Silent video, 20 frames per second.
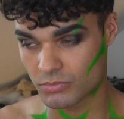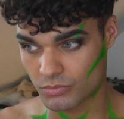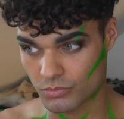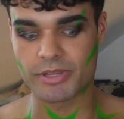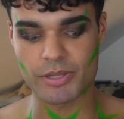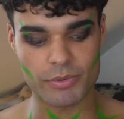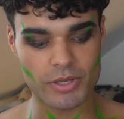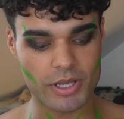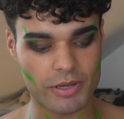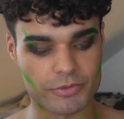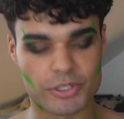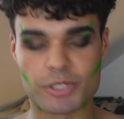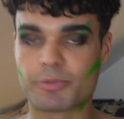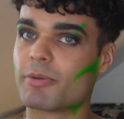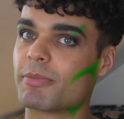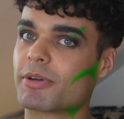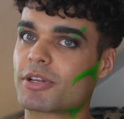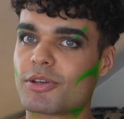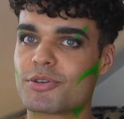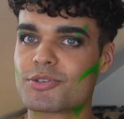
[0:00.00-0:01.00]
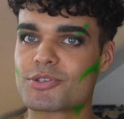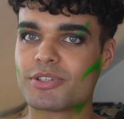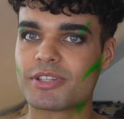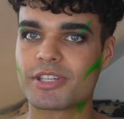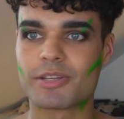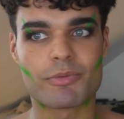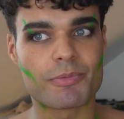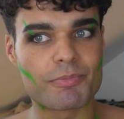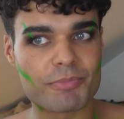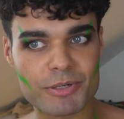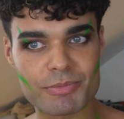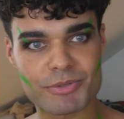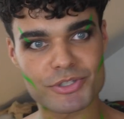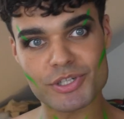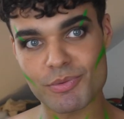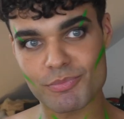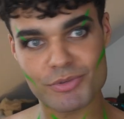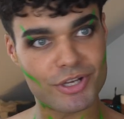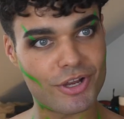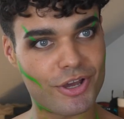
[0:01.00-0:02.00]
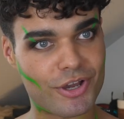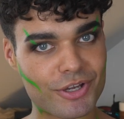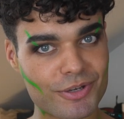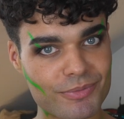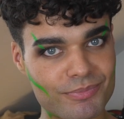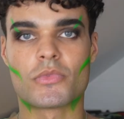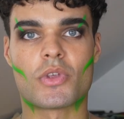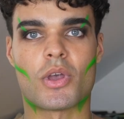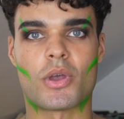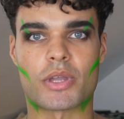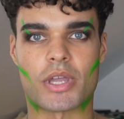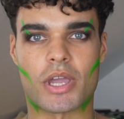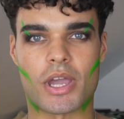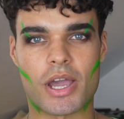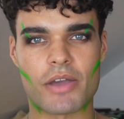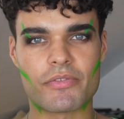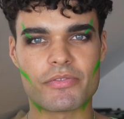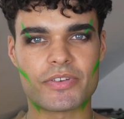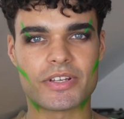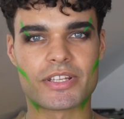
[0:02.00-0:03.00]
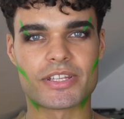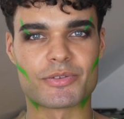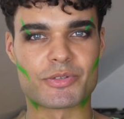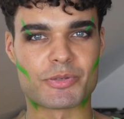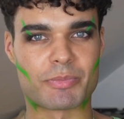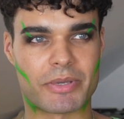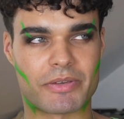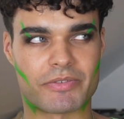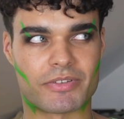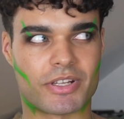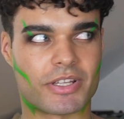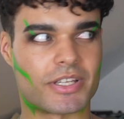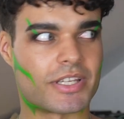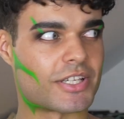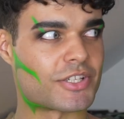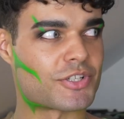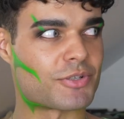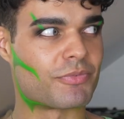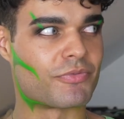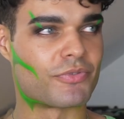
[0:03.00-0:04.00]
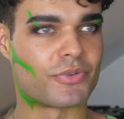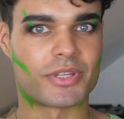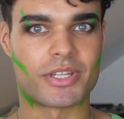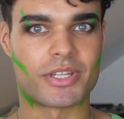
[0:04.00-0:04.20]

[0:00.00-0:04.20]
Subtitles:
There we are, I'm gonna put my clothes on, then we're pretty much done with the look. Okay, I have a feeling there was a bit of a lighting issue before